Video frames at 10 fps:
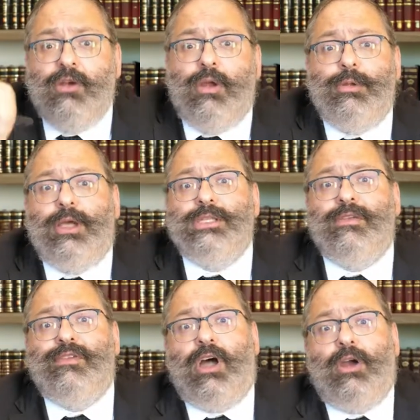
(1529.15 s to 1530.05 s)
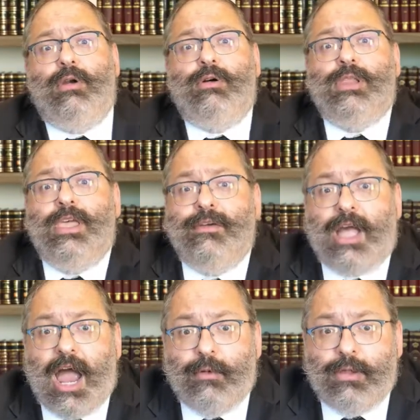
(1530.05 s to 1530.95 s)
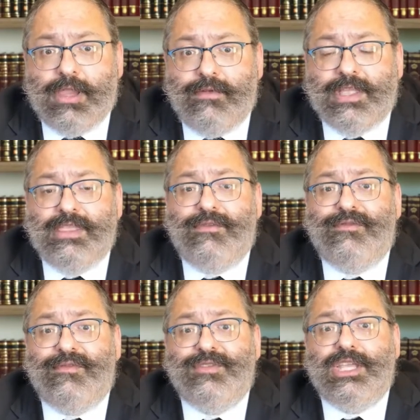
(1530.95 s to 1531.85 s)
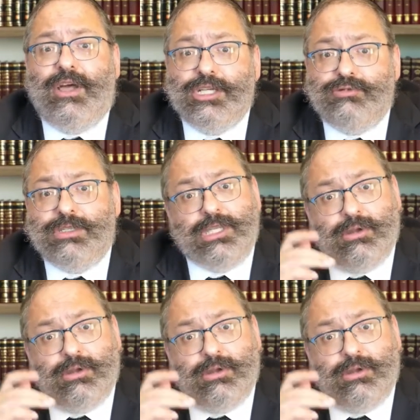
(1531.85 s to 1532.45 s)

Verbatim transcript: Rabbi Yosef Karo, li- Karo lived in the 1500s.